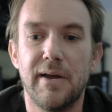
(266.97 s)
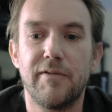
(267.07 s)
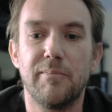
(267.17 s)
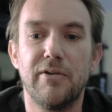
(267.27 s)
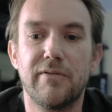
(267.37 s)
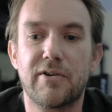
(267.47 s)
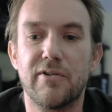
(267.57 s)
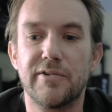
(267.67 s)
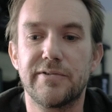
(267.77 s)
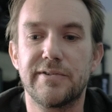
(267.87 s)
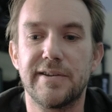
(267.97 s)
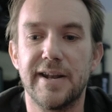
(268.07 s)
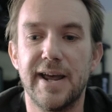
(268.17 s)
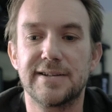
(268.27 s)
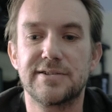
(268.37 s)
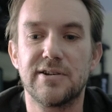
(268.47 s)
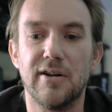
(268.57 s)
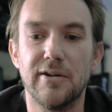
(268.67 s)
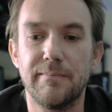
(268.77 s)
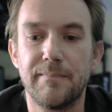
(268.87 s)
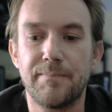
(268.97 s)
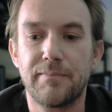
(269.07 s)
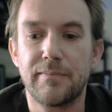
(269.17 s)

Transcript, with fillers: If you move across to the next column,